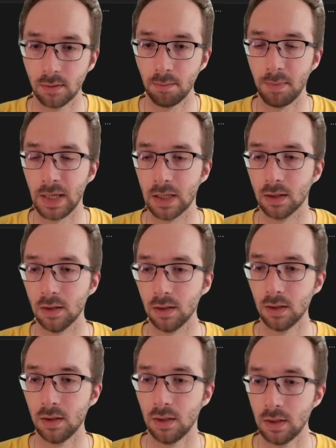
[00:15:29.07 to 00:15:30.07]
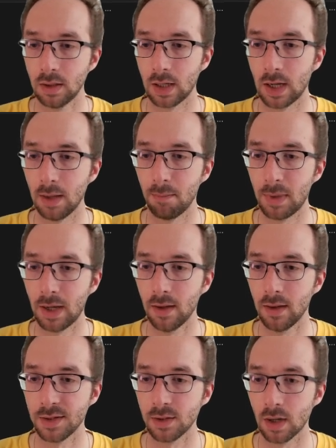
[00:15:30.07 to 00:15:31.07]
pickle, and path
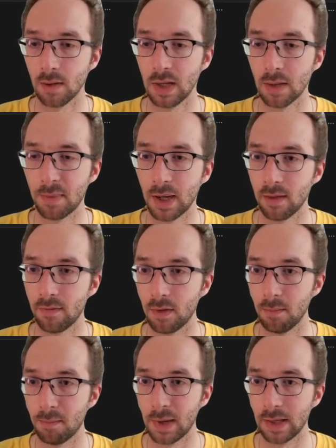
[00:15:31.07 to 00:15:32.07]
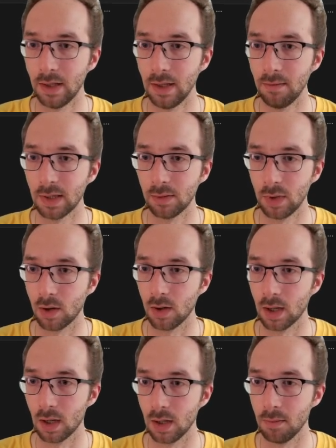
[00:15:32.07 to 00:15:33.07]
is going to be a path from pathlib that we are going
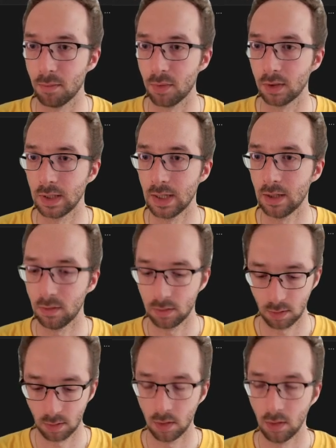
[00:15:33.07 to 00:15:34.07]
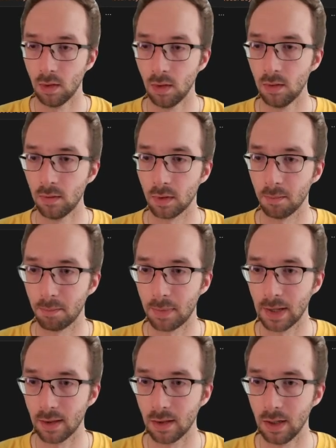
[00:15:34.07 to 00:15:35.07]
to import now. From
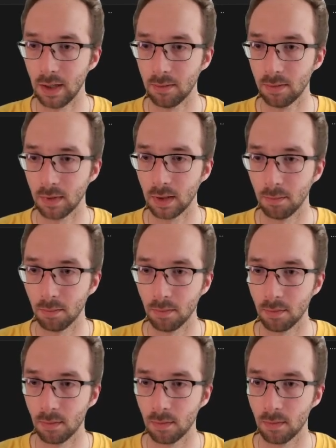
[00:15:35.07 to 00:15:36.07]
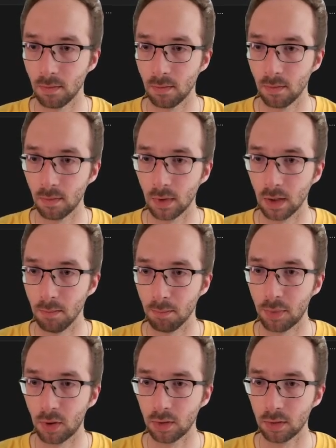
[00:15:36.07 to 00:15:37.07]
pathlib
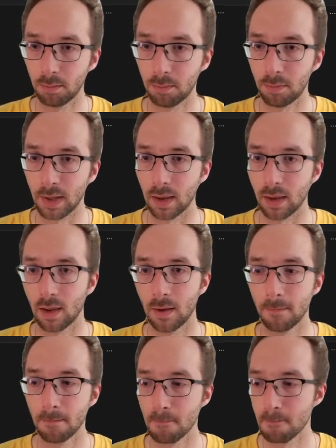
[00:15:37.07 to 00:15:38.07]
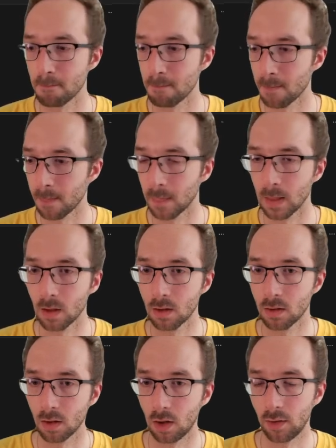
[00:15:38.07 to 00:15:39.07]
import path.
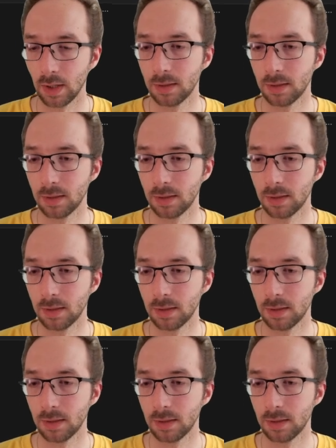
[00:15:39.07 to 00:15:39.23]
All right.